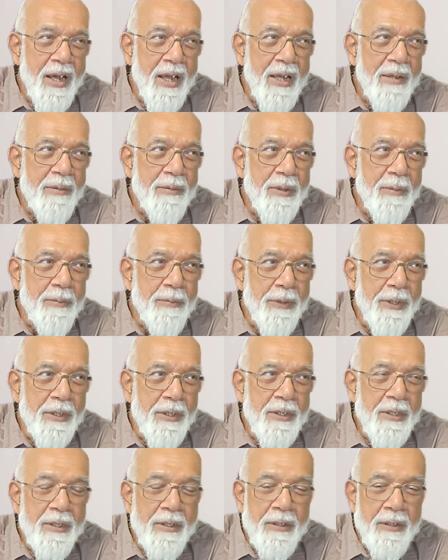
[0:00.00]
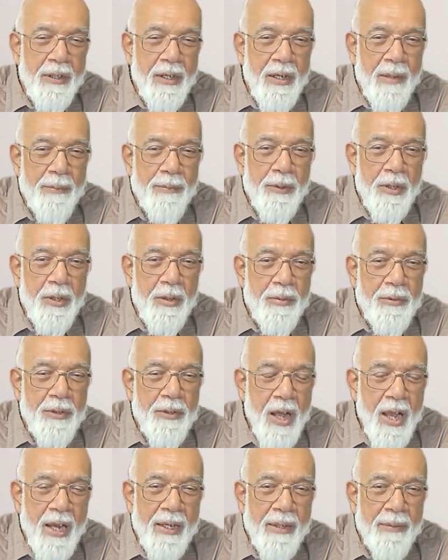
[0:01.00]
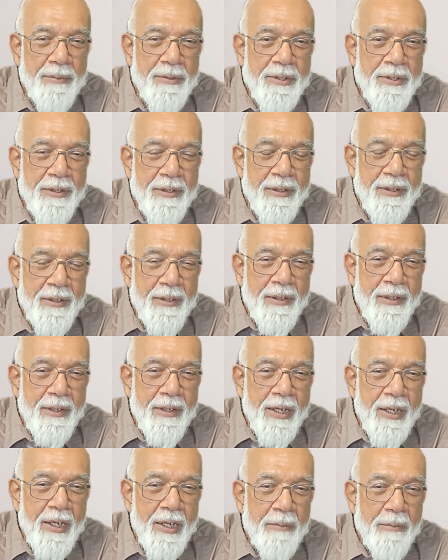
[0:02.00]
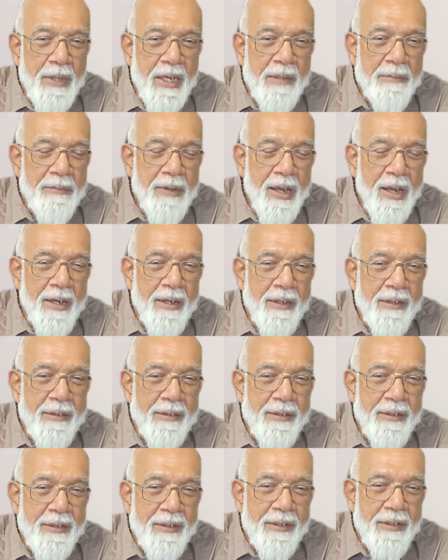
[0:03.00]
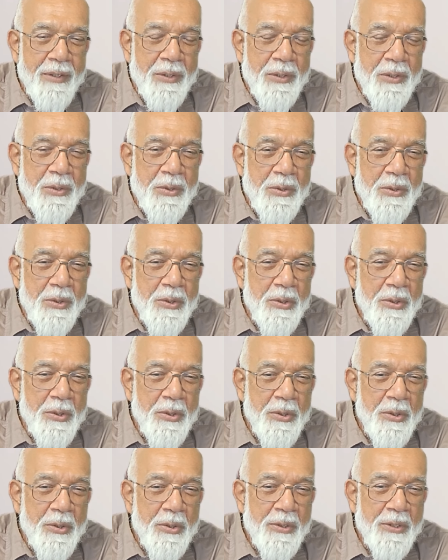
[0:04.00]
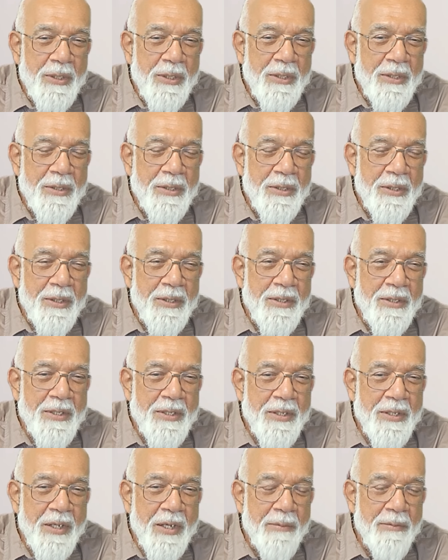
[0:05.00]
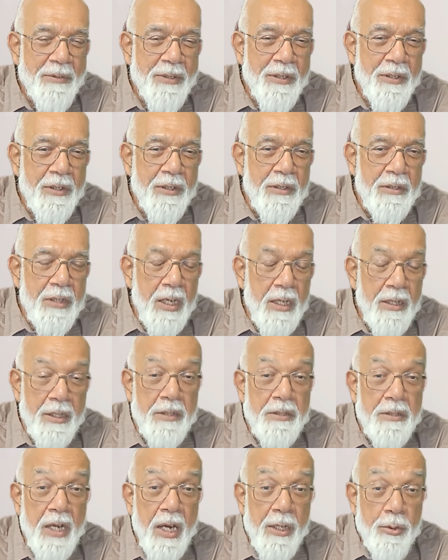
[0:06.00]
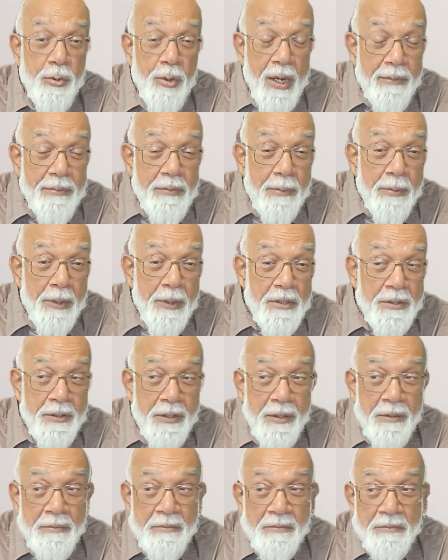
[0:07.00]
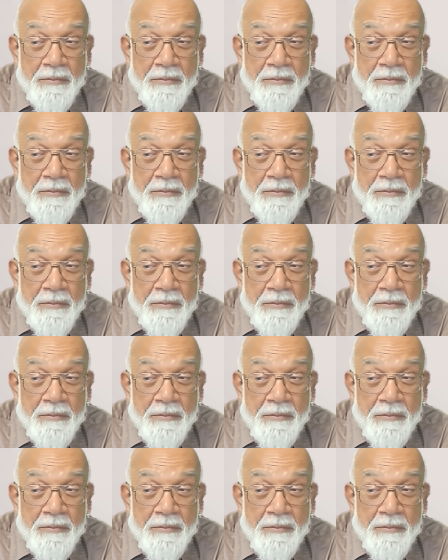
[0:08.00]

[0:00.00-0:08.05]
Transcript: I have repeated couple of times in my mind. So the third step, the desire, desire to have the pasta.